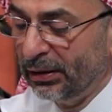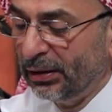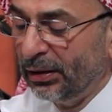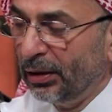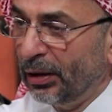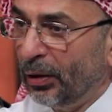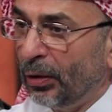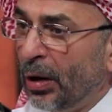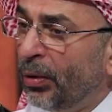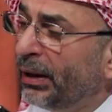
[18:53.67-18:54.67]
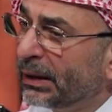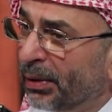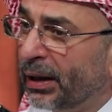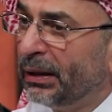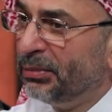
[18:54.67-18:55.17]
Or have Christians
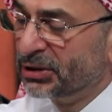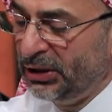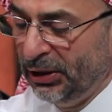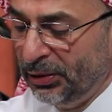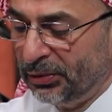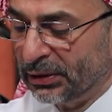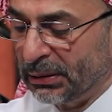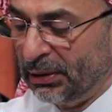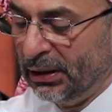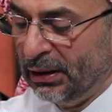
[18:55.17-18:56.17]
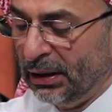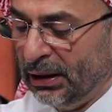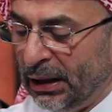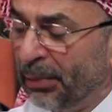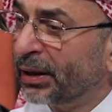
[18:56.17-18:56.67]
throughout history been able to
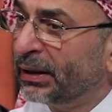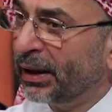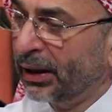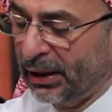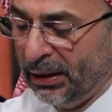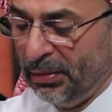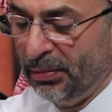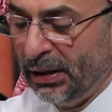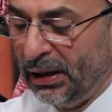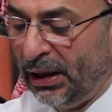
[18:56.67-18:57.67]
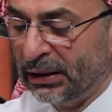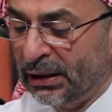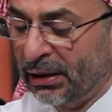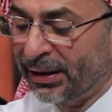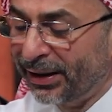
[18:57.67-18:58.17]
build a civilization
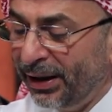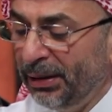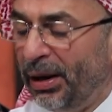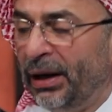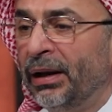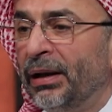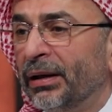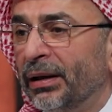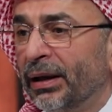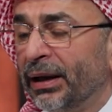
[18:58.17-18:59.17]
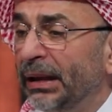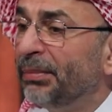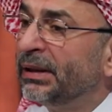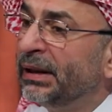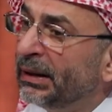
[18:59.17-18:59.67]
based on the values of the
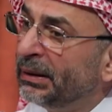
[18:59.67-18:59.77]
Christian